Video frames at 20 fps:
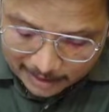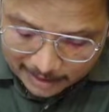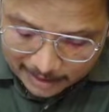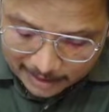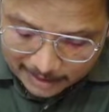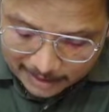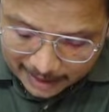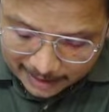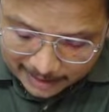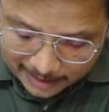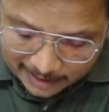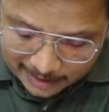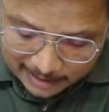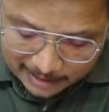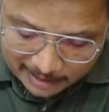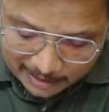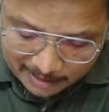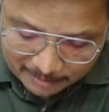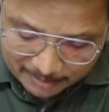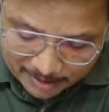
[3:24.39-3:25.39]
In rectangular
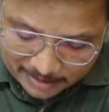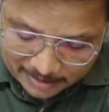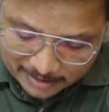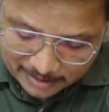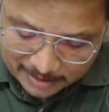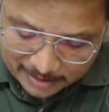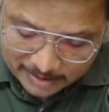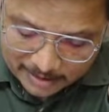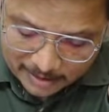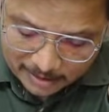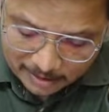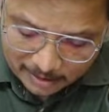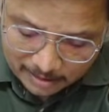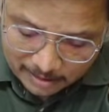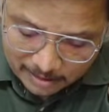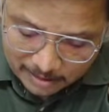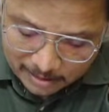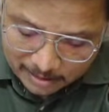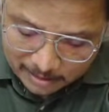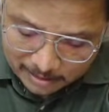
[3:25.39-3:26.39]
representation,
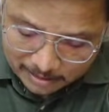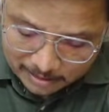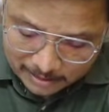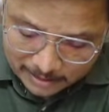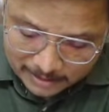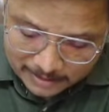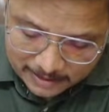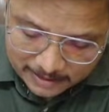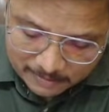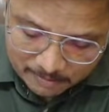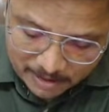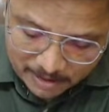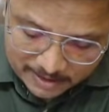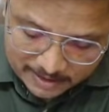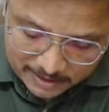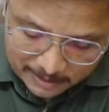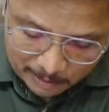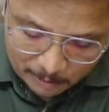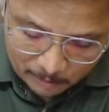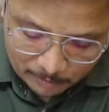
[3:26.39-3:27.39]
this is major
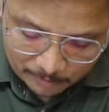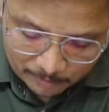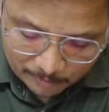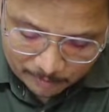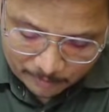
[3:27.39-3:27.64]
lobe.